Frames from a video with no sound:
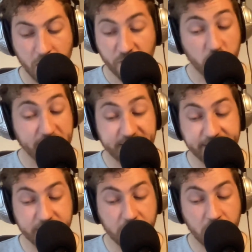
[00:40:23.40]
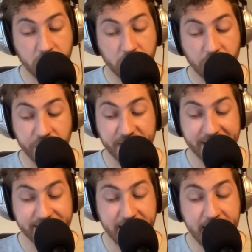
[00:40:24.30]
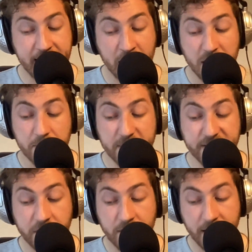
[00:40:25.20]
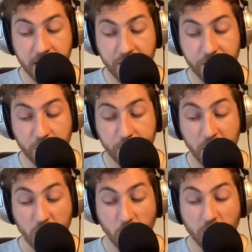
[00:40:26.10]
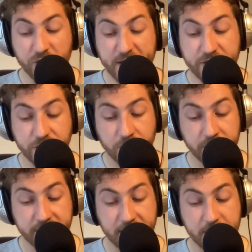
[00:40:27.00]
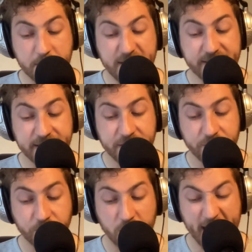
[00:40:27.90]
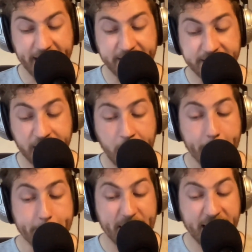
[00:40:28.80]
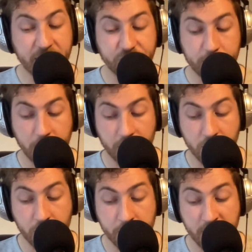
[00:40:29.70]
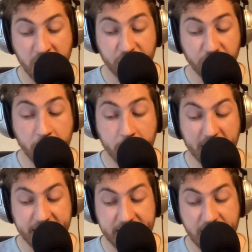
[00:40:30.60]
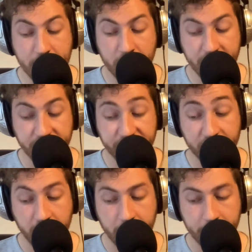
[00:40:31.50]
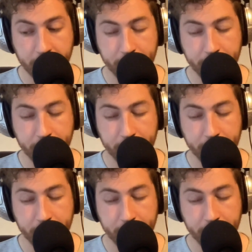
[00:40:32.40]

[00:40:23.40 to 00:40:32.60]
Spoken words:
For at 6 o'clock on that day, Mr. Inglethorpe was escorting Mrs. Rakes back from her home from a neighboring farm.